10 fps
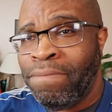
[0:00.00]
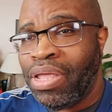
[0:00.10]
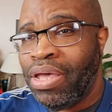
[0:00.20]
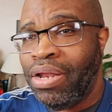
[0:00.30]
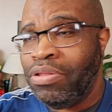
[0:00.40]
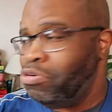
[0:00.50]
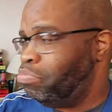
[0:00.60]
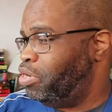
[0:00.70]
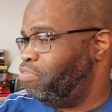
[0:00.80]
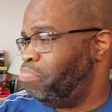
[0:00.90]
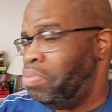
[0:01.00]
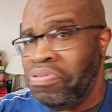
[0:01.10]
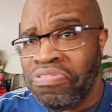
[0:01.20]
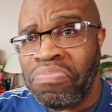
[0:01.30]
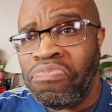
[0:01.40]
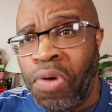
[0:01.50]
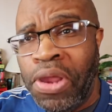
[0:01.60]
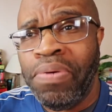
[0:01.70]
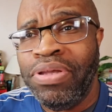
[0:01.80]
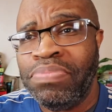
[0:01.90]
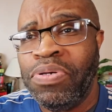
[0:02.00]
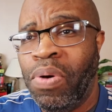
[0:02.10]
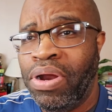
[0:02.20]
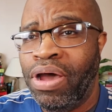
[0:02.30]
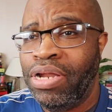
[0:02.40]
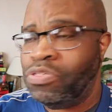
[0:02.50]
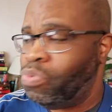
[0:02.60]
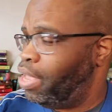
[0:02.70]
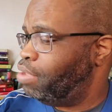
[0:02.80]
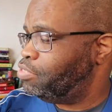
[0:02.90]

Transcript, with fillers: and a little bit of maybe some voyeurism going on as well.